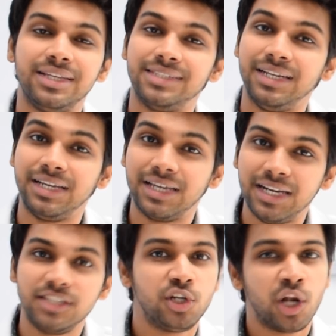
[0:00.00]
is
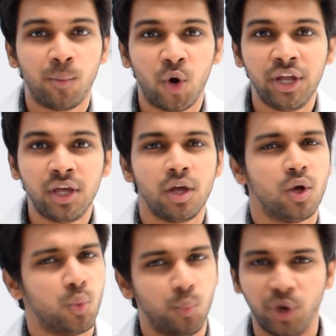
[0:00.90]
increased in our body,
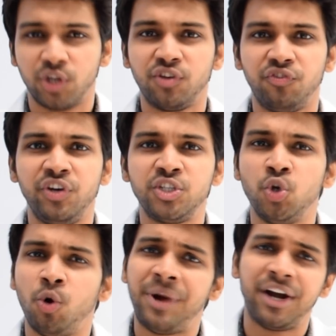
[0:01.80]
because of which
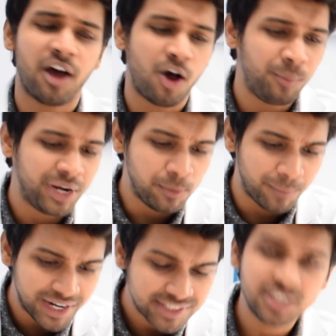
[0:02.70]
no matter how many
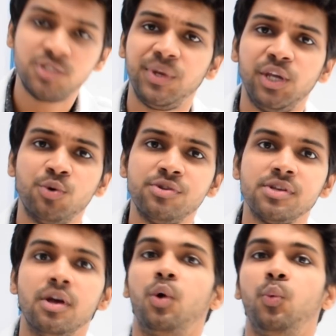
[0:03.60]
medicines we
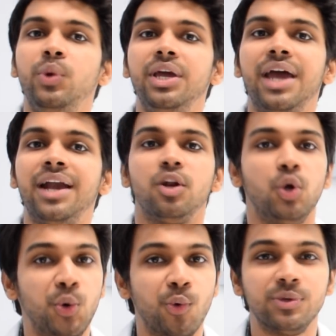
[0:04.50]
use, we get
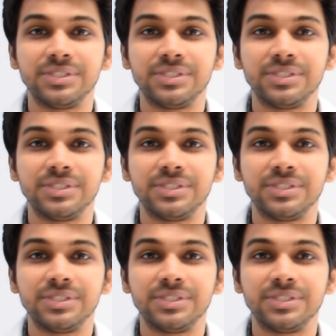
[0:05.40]
no